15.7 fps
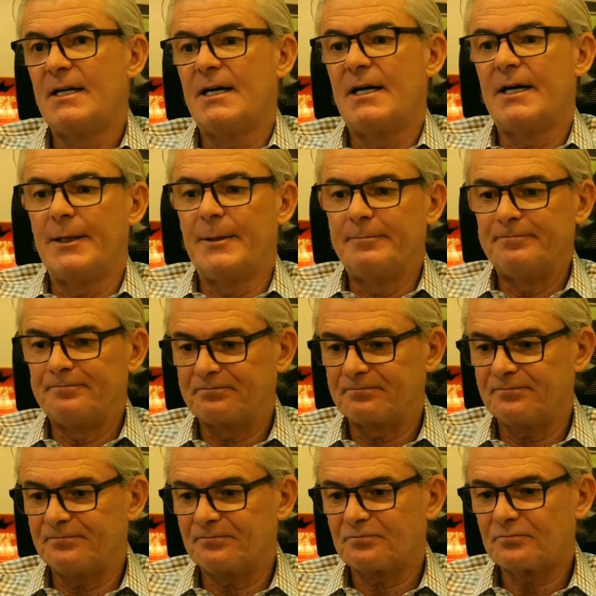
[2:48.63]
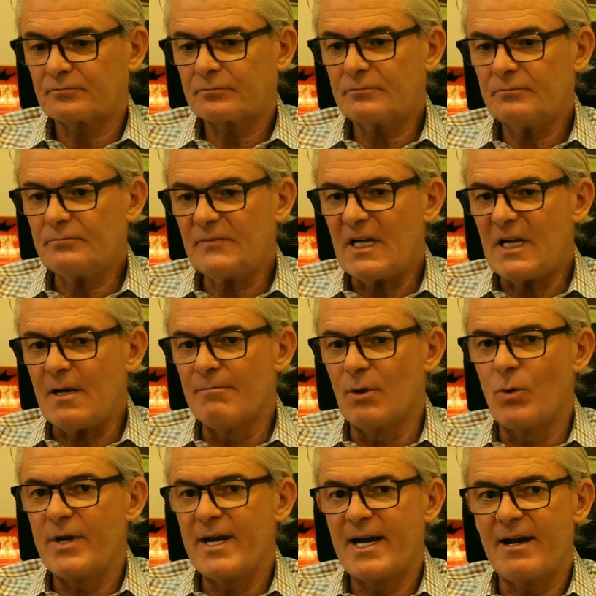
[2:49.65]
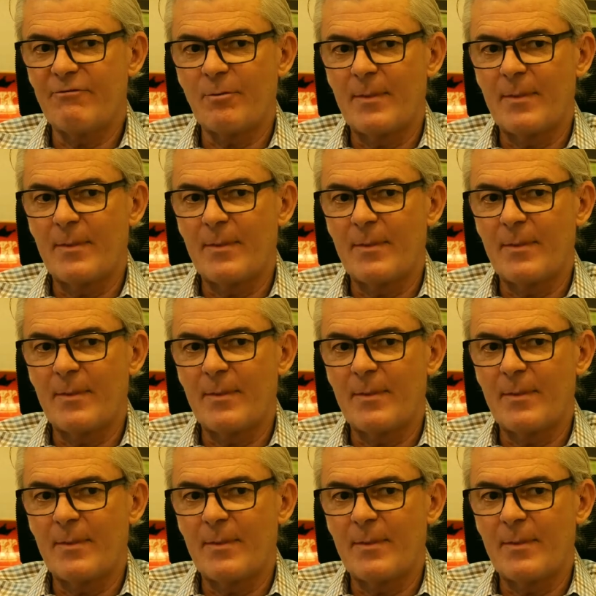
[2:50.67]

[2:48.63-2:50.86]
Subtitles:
But we have